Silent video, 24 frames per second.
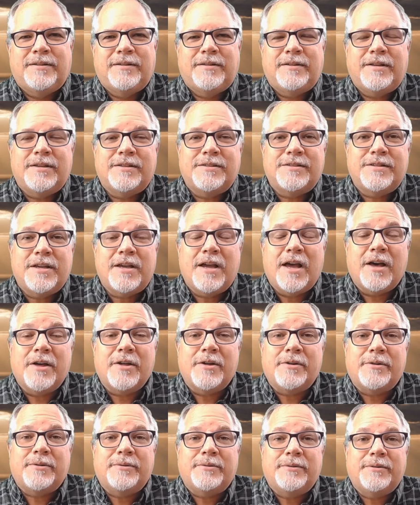You see
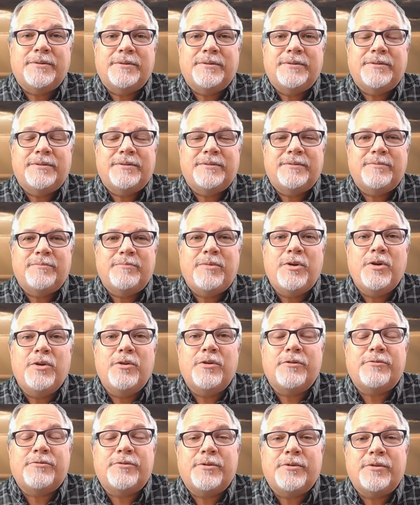how
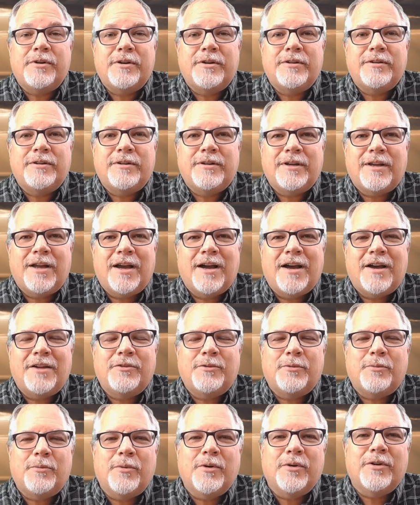beautiful God's
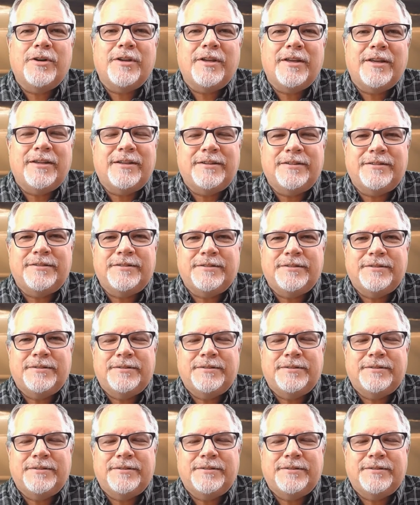word is?